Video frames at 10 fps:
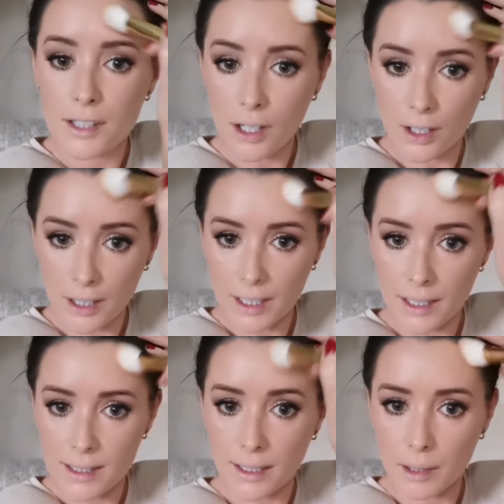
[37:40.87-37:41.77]

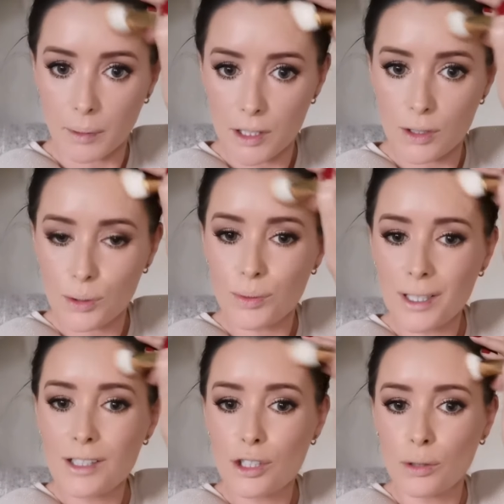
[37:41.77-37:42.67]
Tiniest little bit. You don't
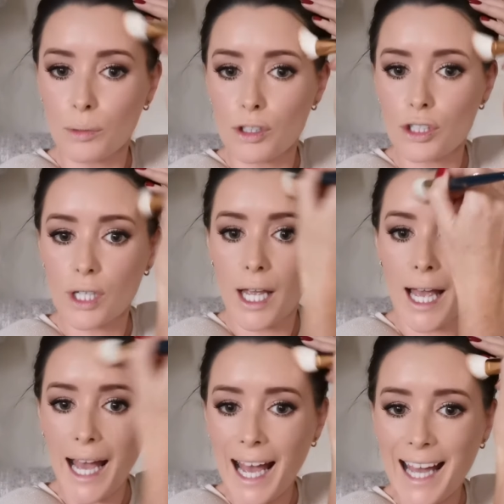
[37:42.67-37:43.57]
need too much.
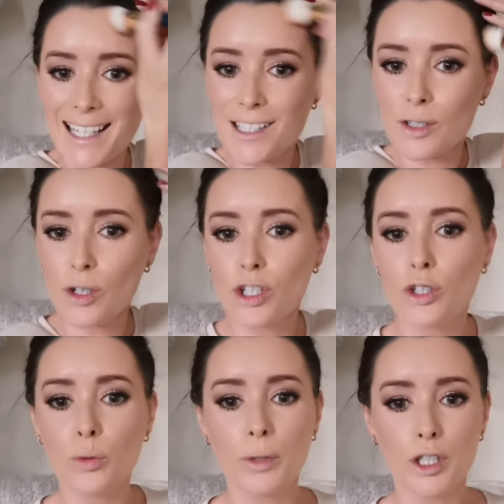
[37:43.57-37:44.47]
And
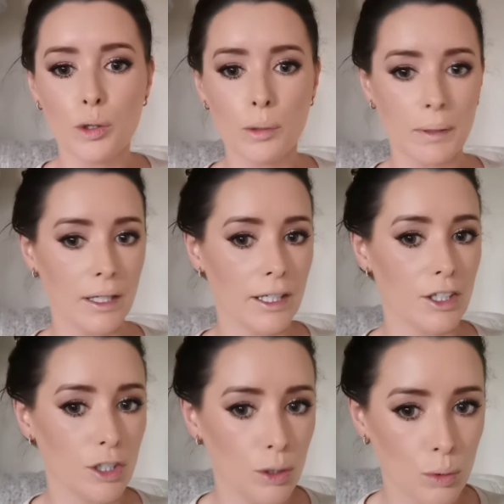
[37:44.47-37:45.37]
you know, when you apply
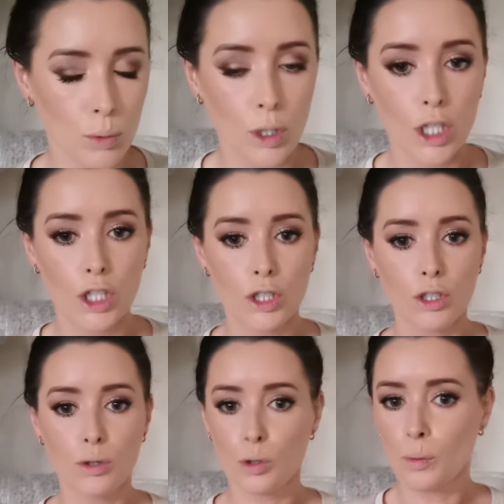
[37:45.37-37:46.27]
it, you
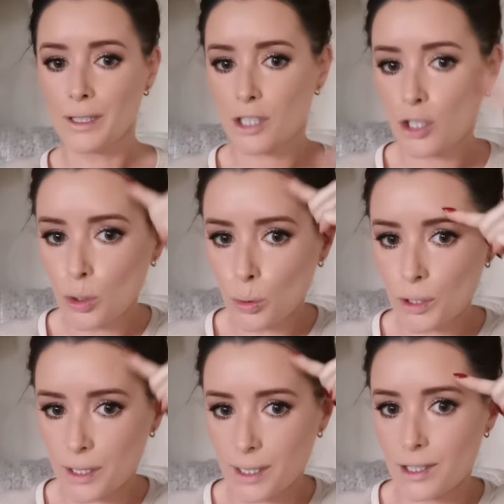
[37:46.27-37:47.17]
don't want to
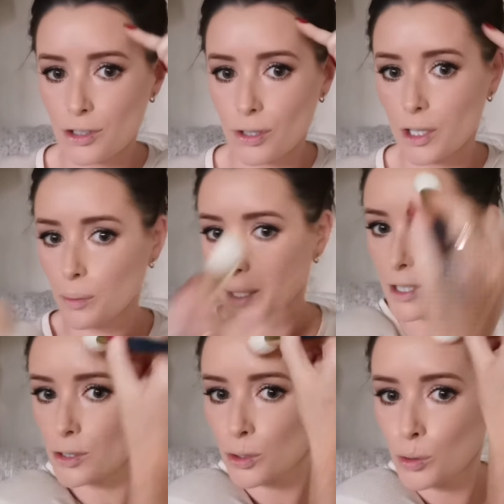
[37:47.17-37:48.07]
notice it straight
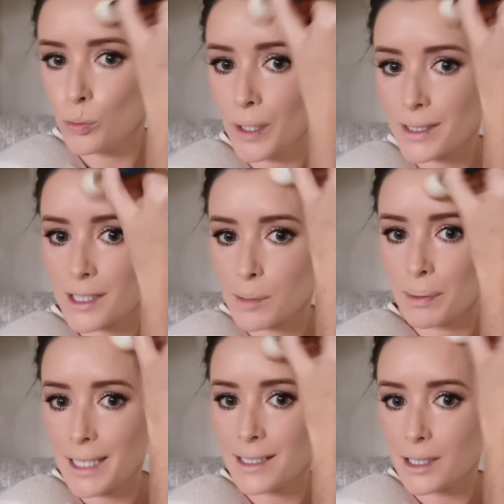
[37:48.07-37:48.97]
away. So you want it to
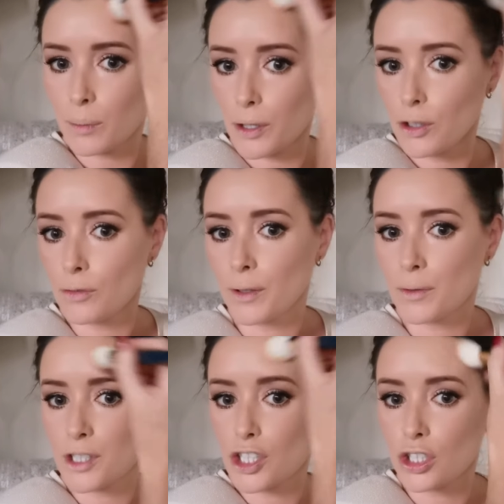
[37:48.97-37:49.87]
blend in with your
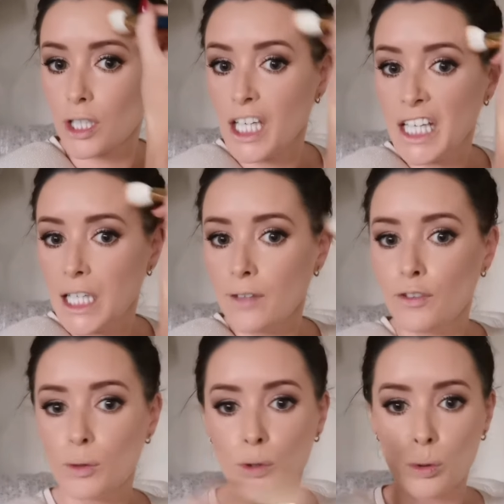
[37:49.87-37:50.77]
foundation.
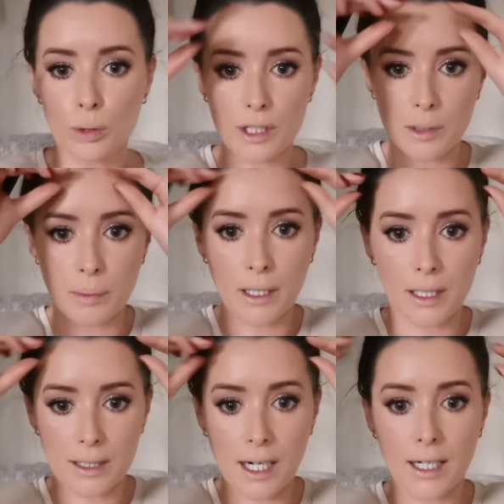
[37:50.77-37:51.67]
If you notice a
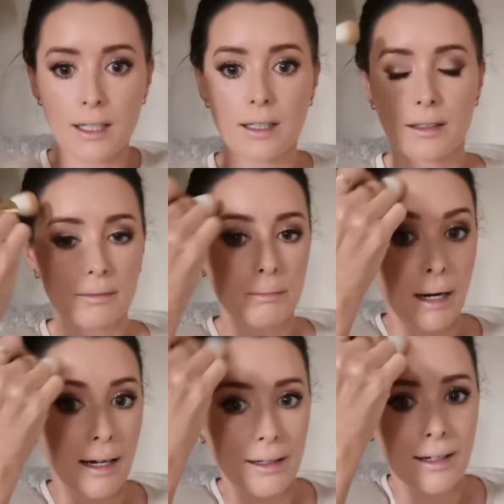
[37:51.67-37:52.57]
big dark
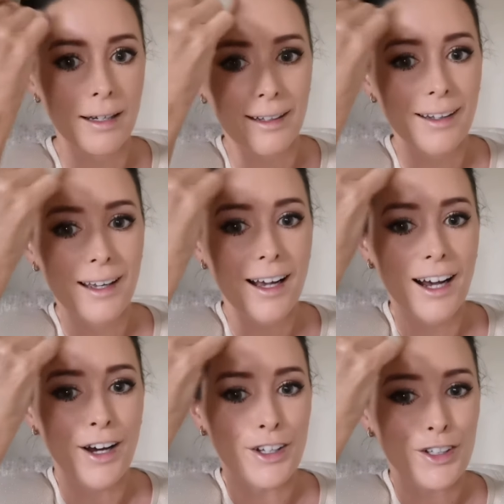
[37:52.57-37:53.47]
mark
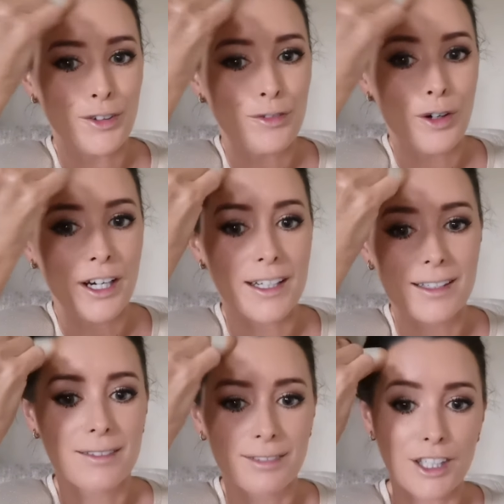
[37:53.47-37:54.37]
on your
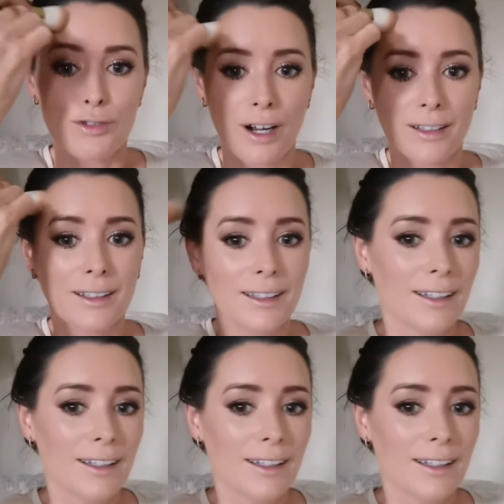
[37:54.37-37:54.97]
forehead, that's wrong.